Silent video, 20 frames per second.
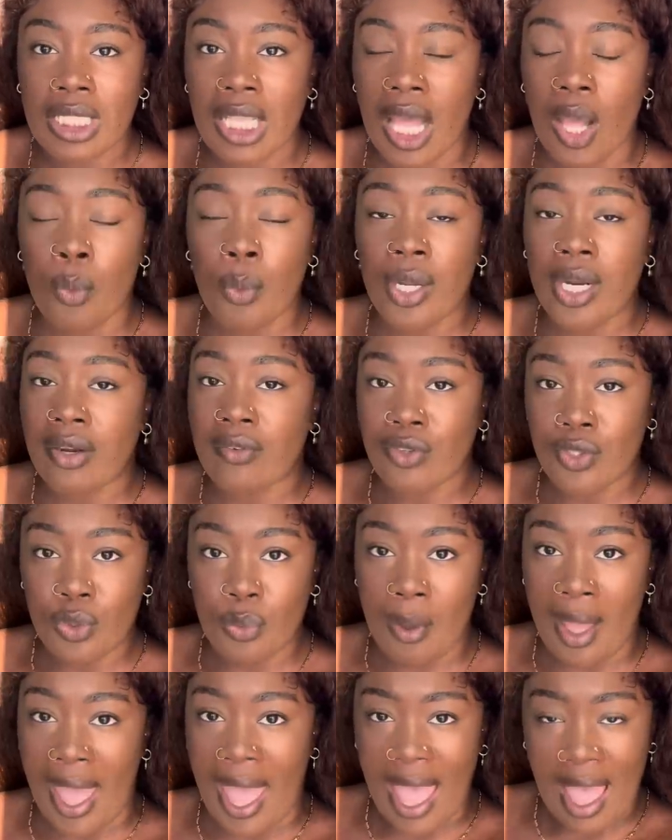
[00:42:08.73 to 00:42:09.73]
like whatever
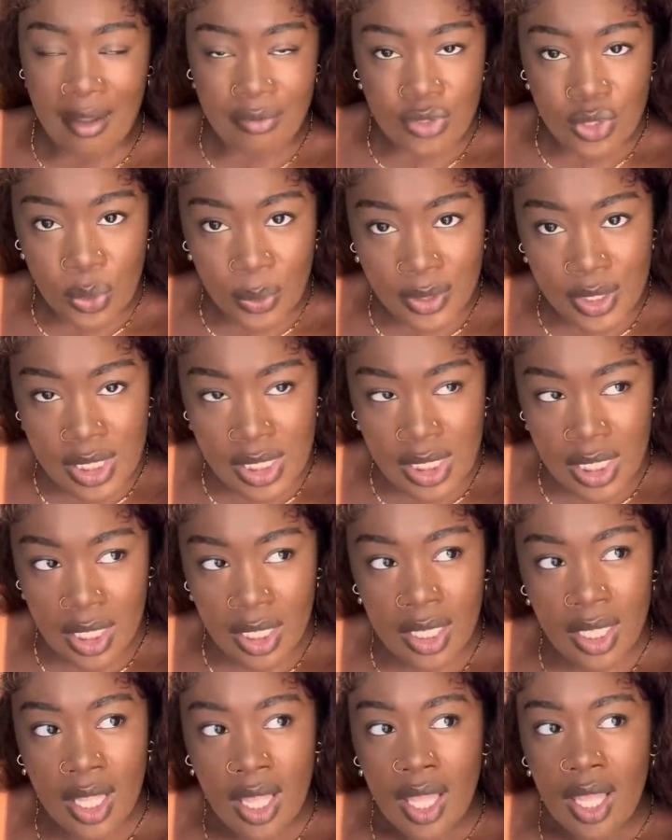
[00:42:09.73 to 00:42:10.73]
you have towards
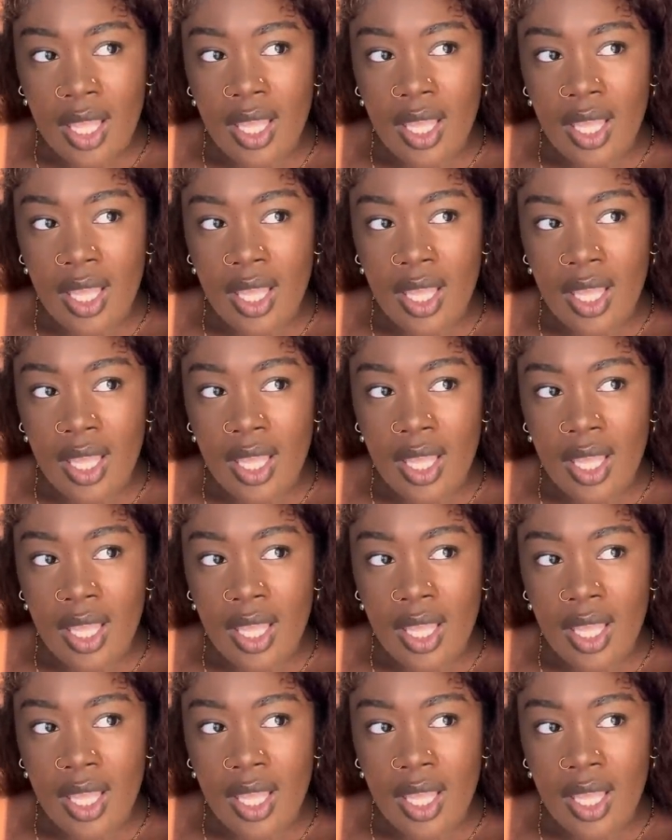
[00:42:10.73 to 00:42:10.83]
it?